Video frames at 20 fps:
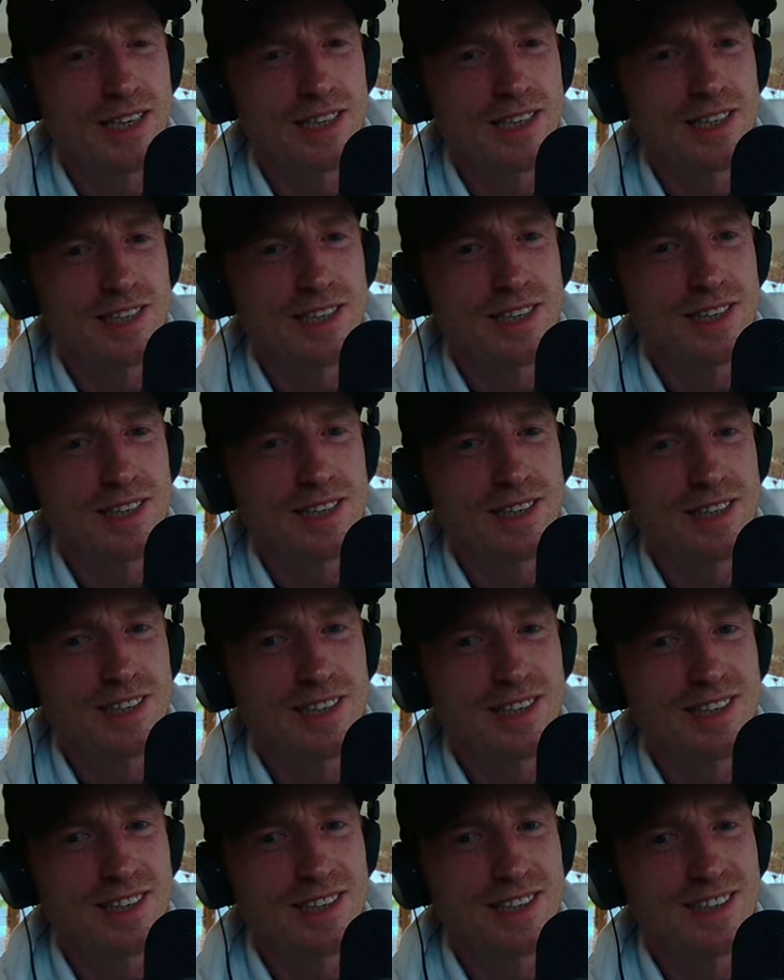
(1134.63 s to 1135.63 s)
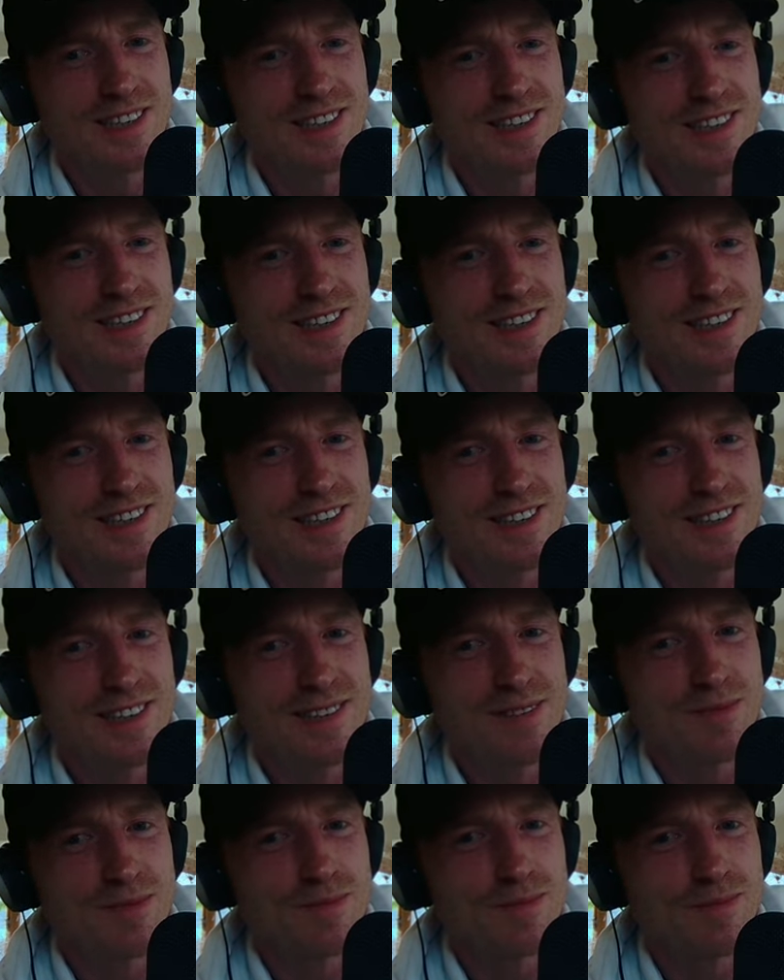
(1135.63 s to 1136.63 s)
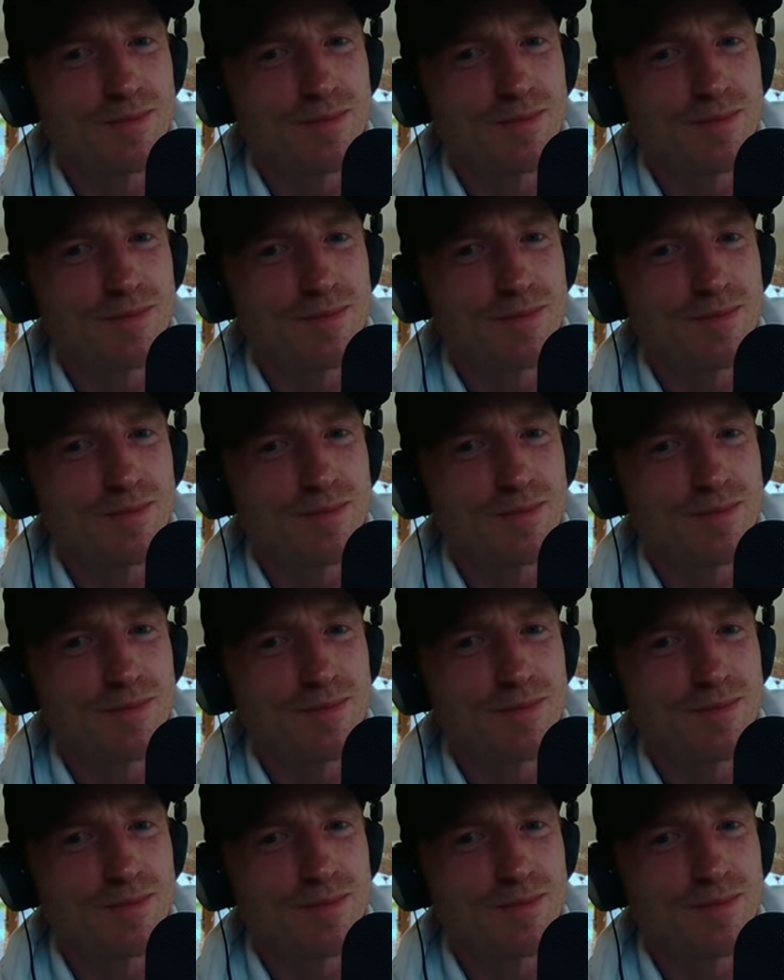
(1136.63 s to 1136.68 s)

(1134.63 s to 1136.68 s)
This person isn't speaking.